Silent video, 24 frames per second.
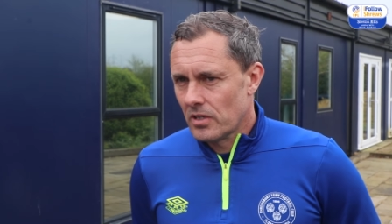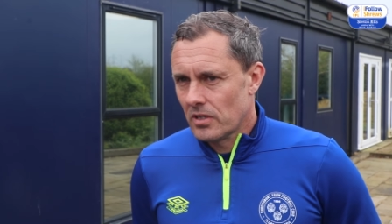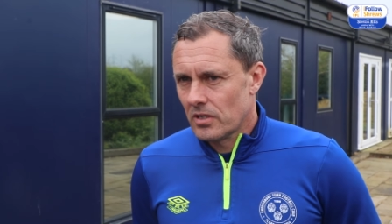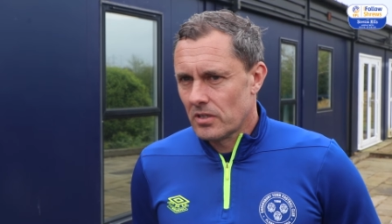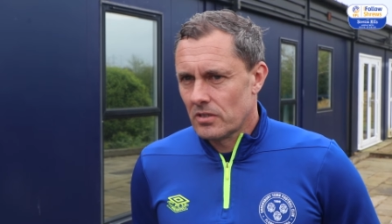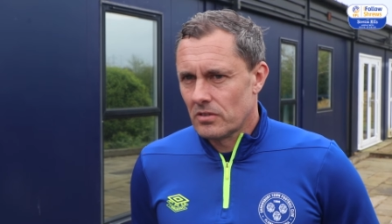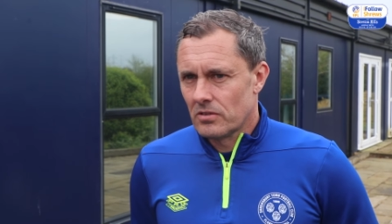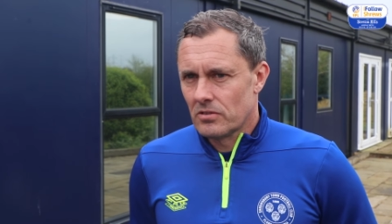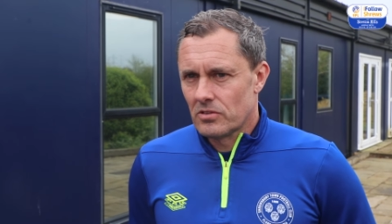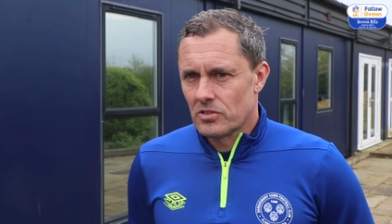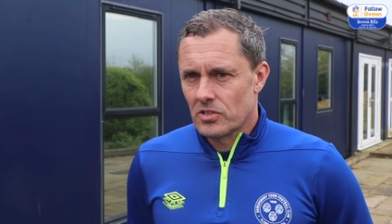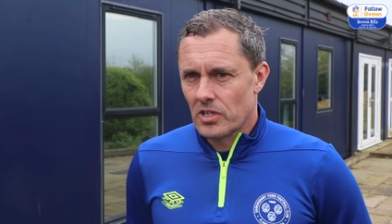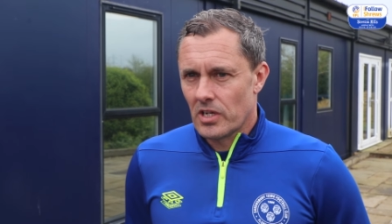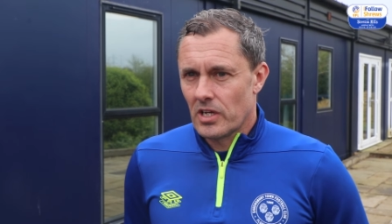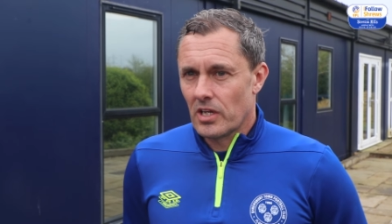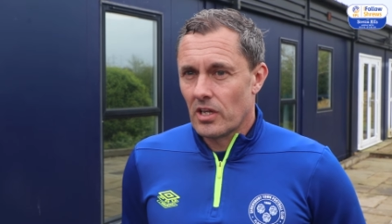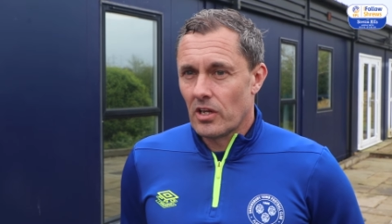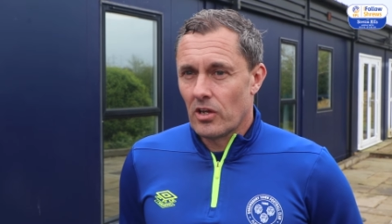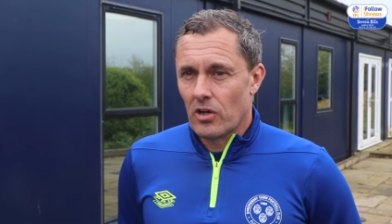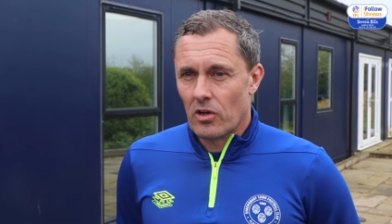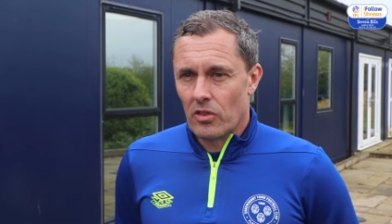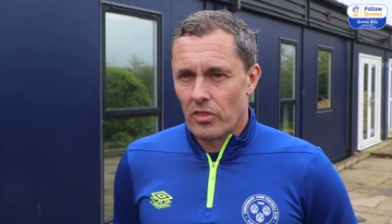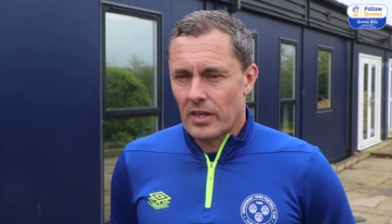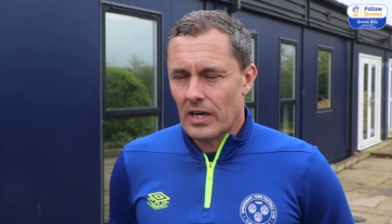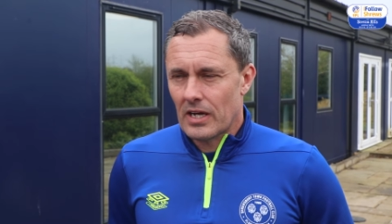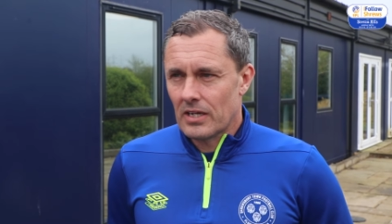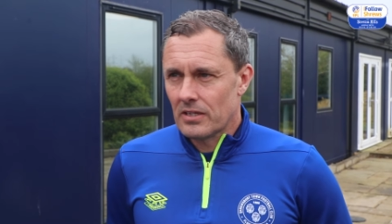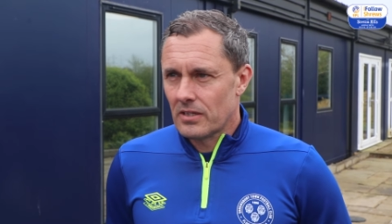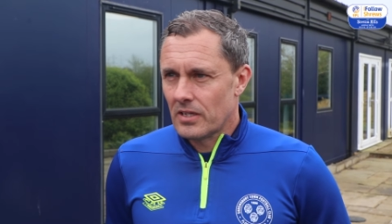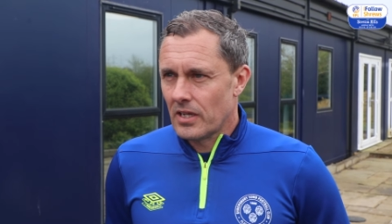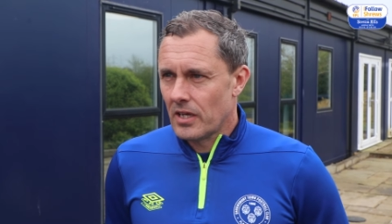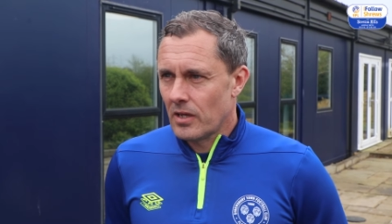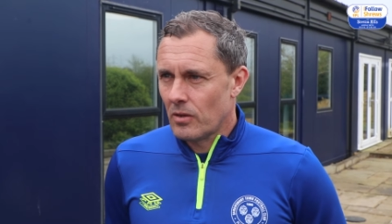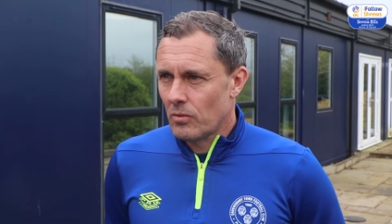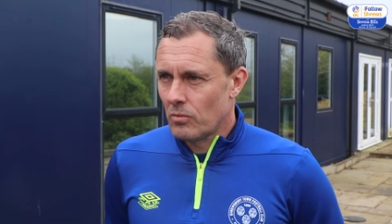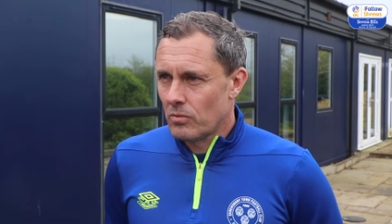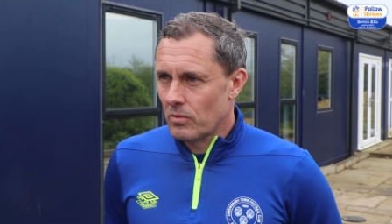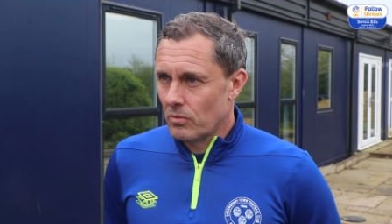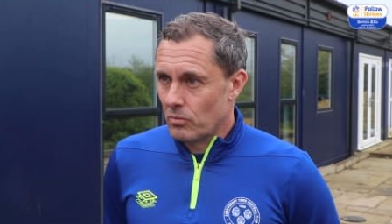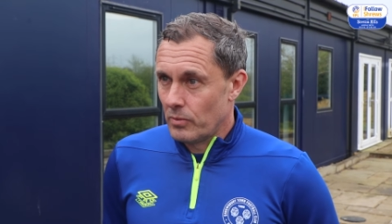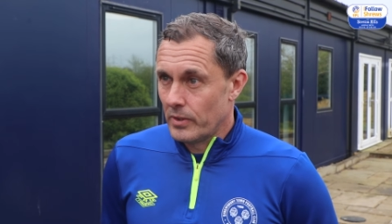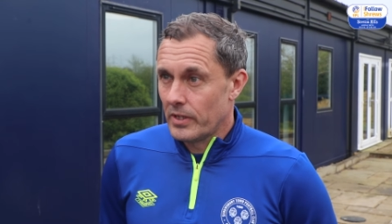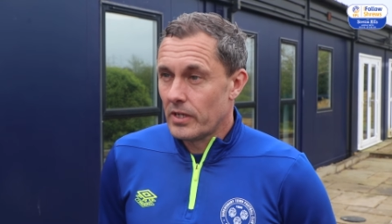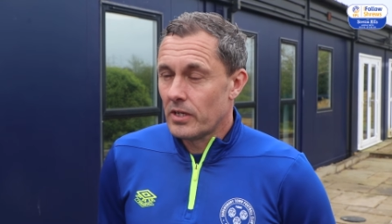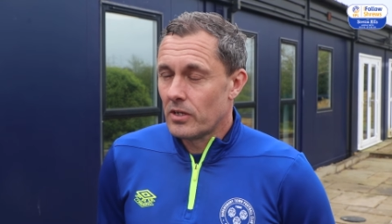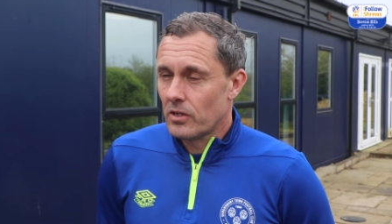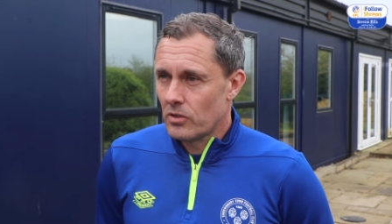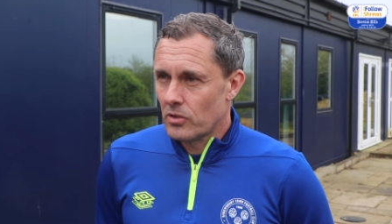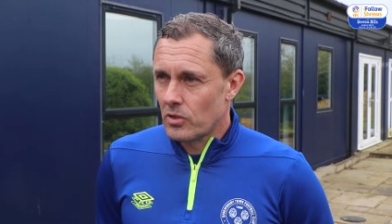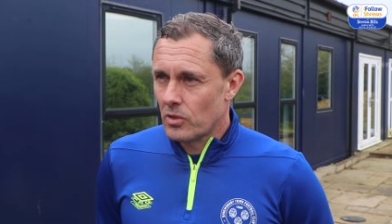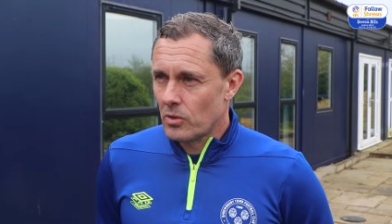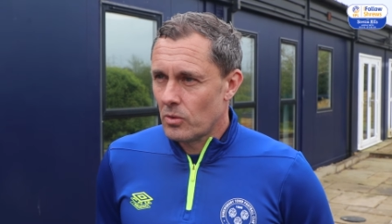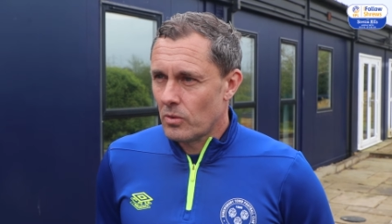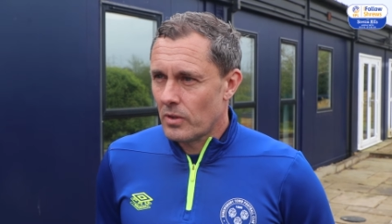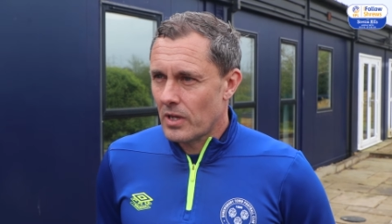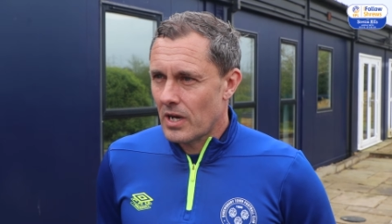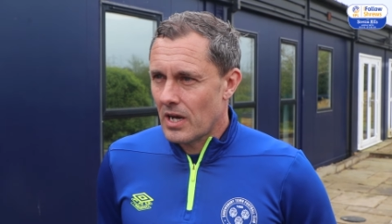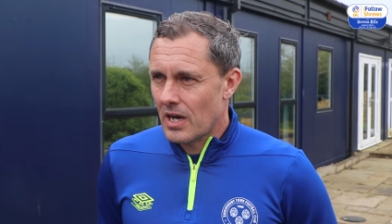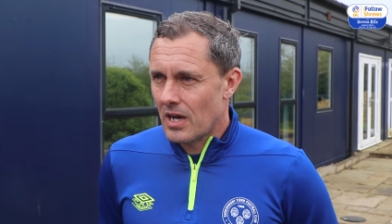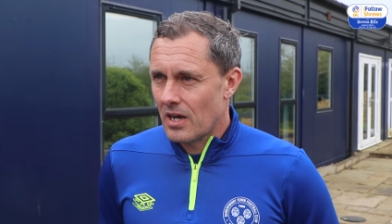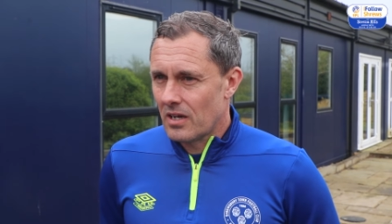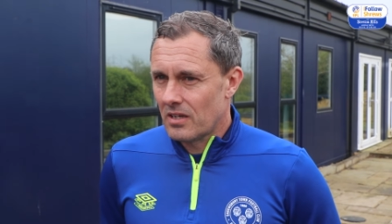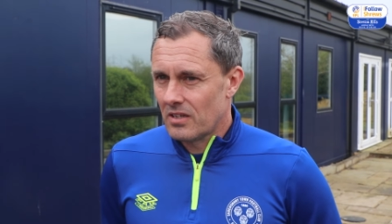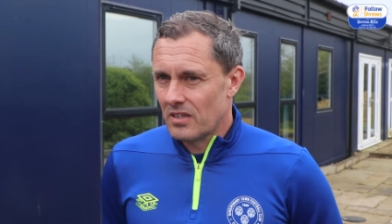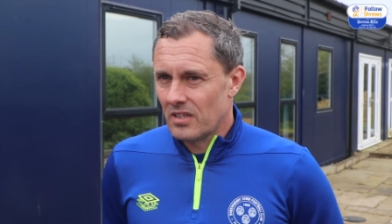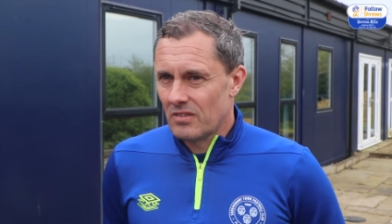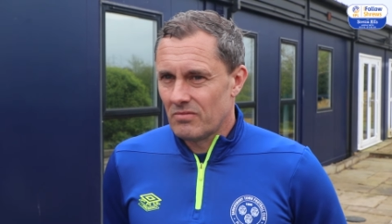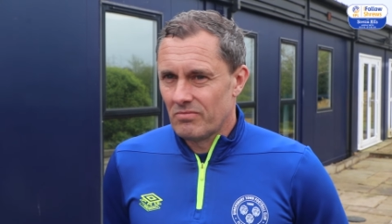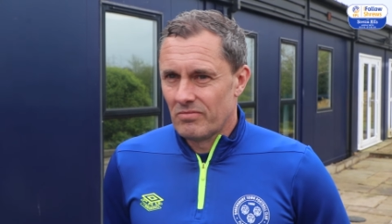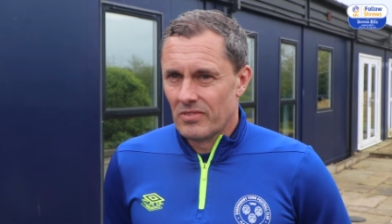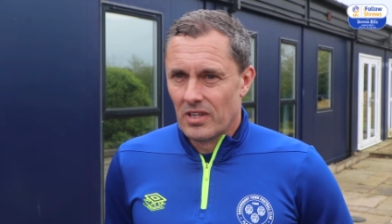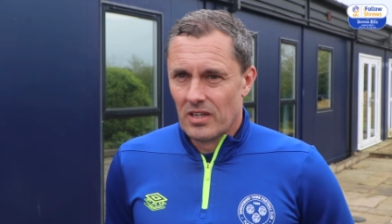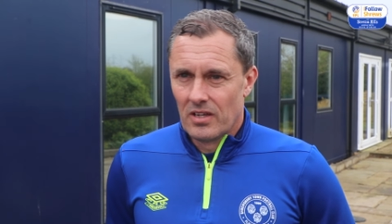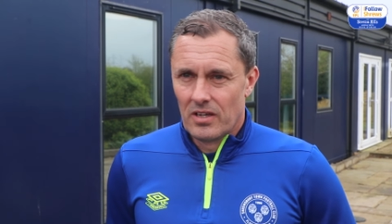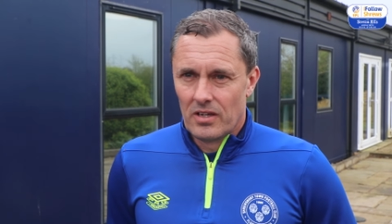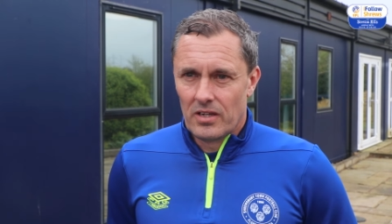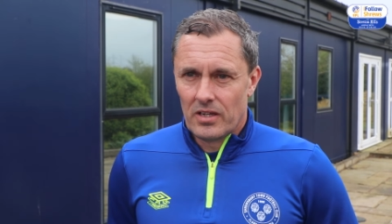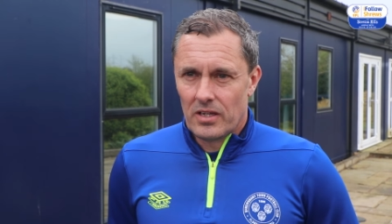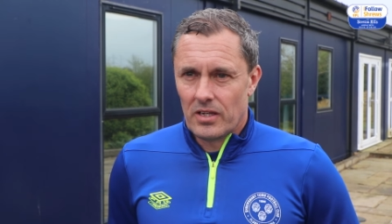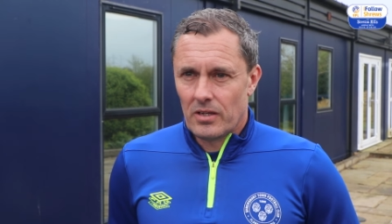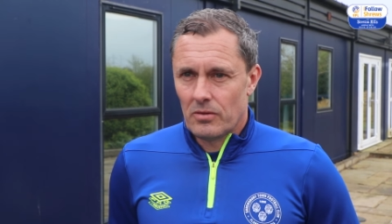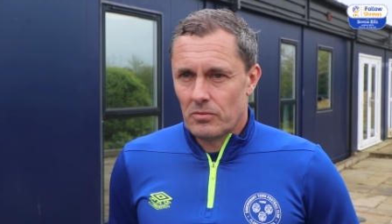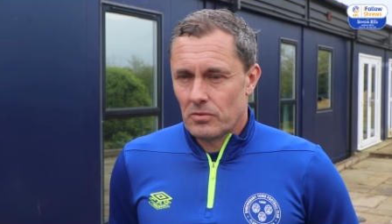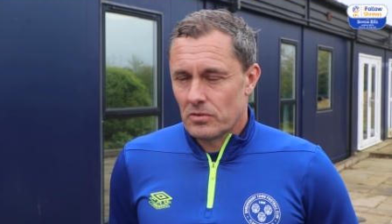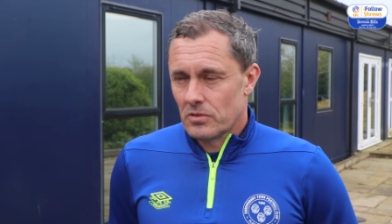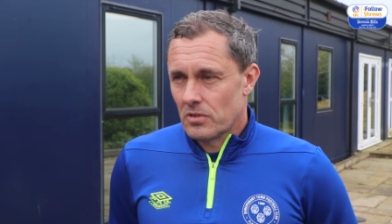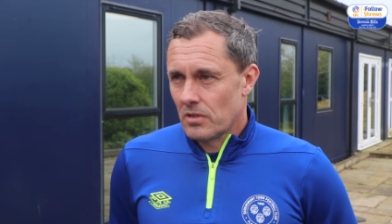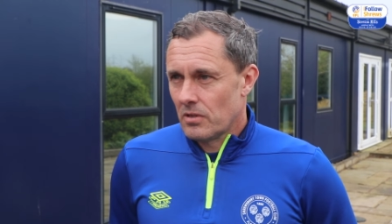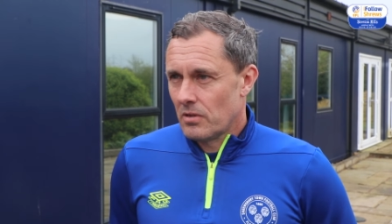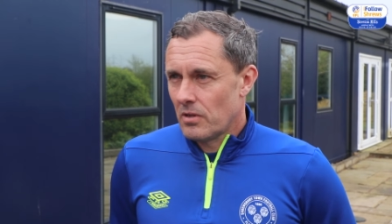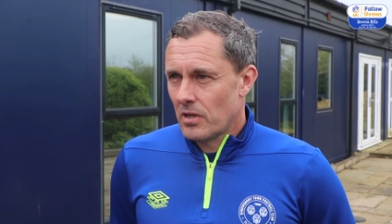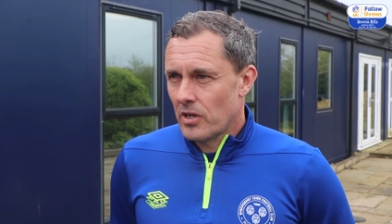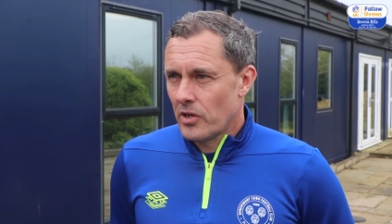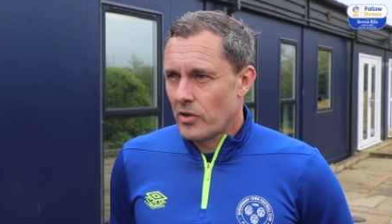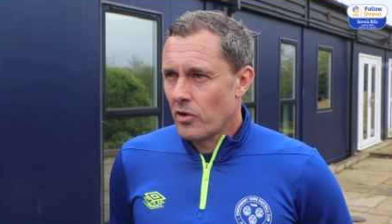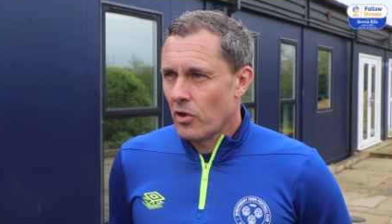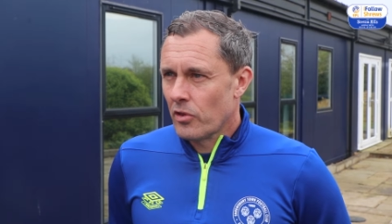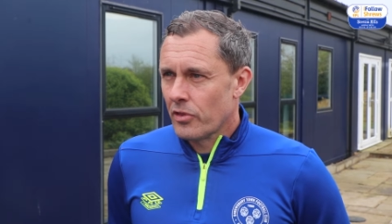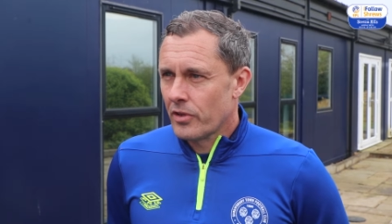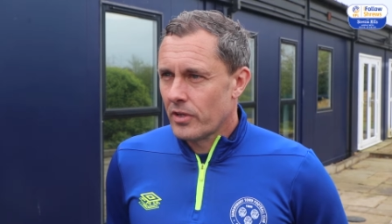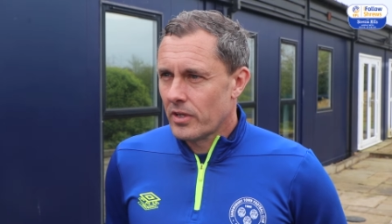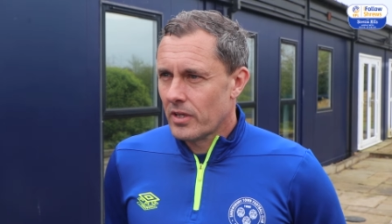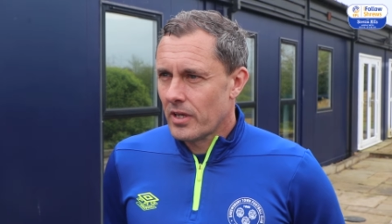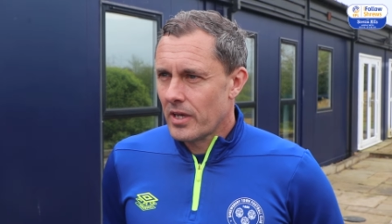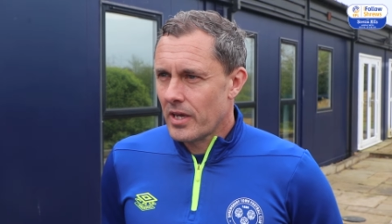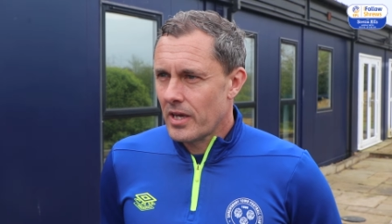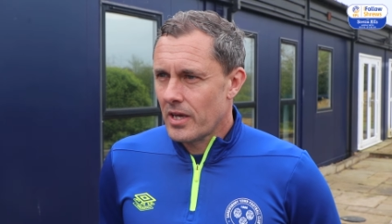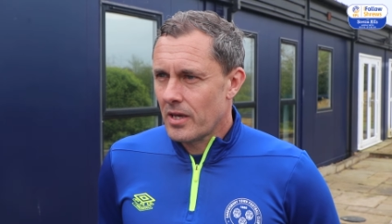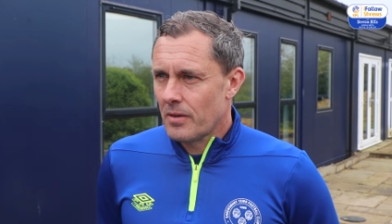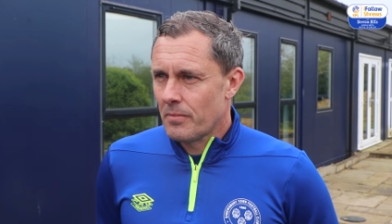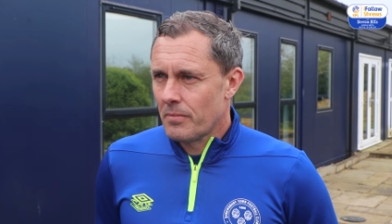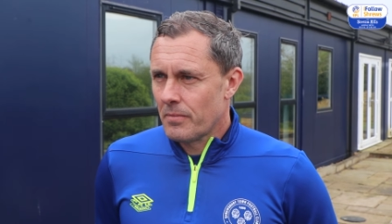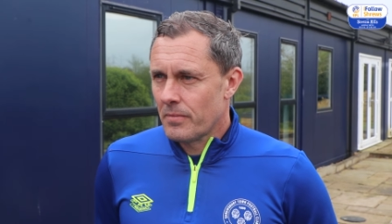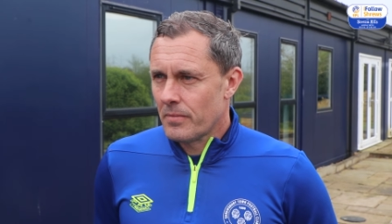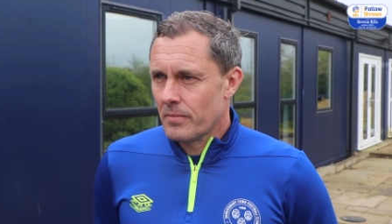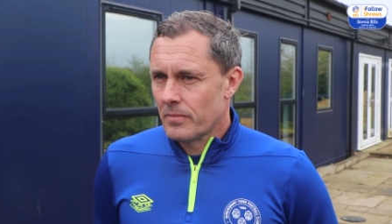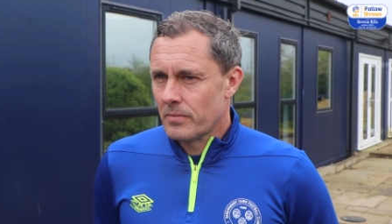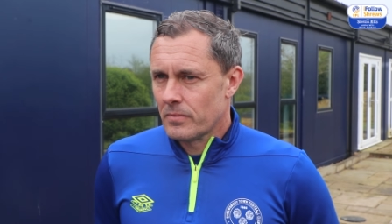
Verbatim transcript: And certainly on that day, we, we didn't do that, and it, it was a, a nothing game.